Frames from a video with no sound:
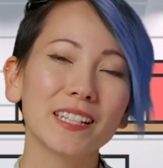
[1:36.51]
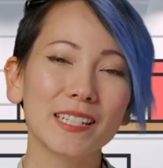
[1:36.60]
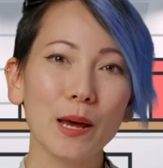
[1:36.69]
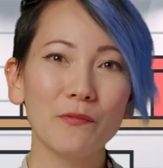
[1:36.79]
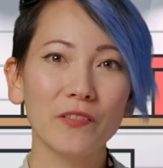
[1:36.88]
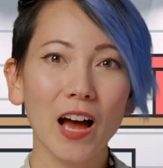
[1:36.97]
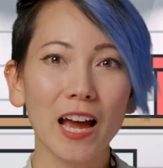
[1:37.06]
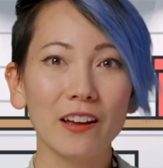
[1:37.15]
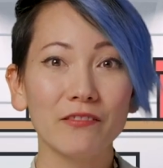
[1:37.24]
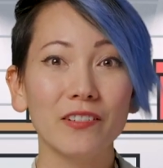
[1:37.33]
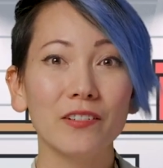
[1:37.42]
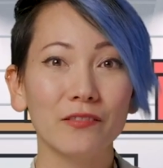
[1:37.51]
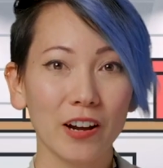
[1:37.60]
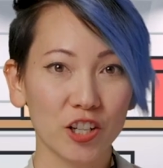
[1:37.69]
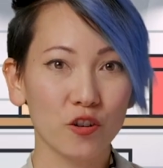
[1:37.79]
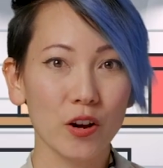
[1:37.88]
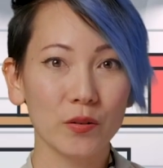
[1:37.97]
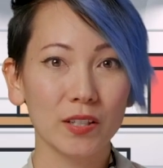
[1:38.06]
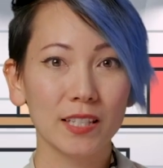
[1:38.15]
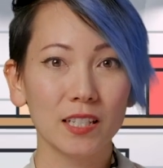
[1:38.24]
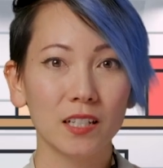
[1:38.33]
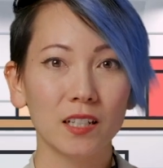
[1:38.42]
Step 5
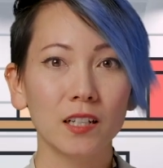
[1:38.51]
Retros.